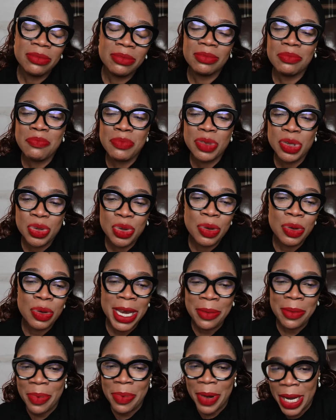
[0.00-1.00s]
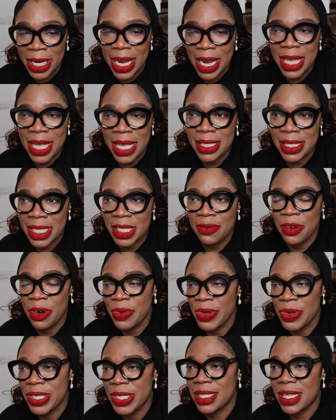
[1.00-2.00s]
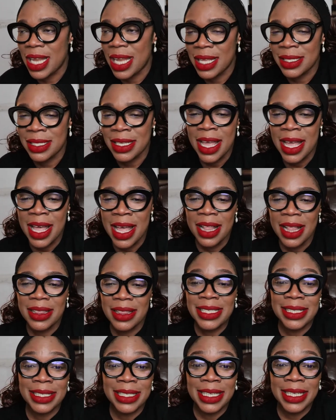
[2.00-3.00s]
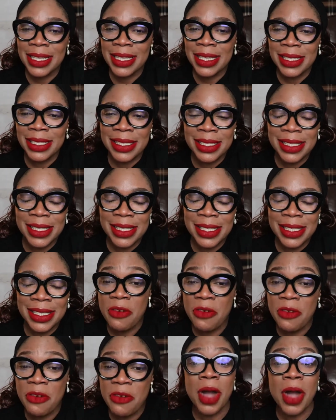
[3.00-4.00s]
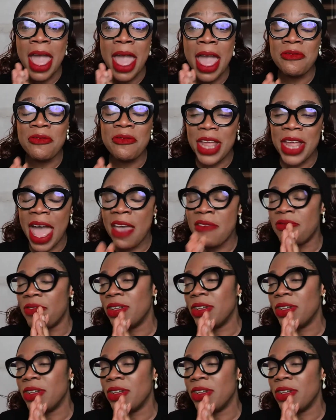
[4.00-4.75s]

so many pregnancies, for instance, that it gets easier." But I found